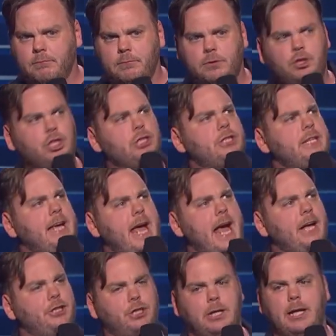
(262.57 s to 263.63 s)
just
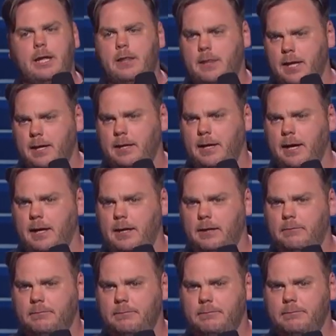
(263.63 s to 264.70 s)
casually
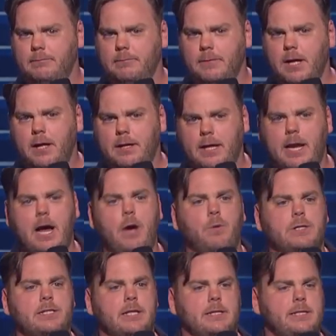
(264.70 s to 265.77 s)
thinking that I
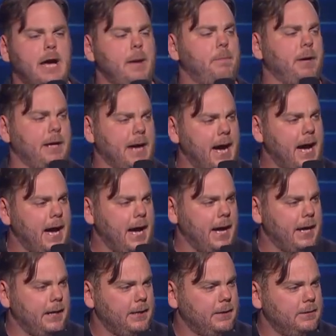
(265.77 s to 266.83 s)
was the type of
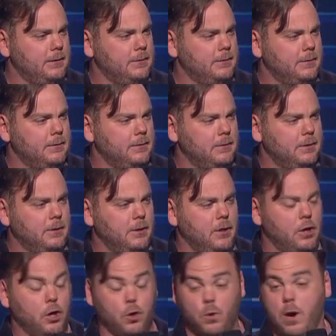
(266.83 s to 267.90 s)
guy
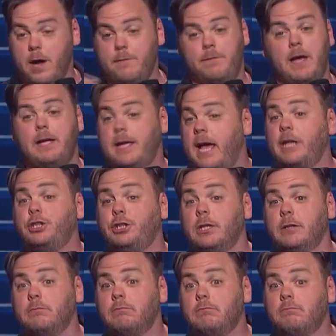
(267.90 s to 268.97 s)
who on vacation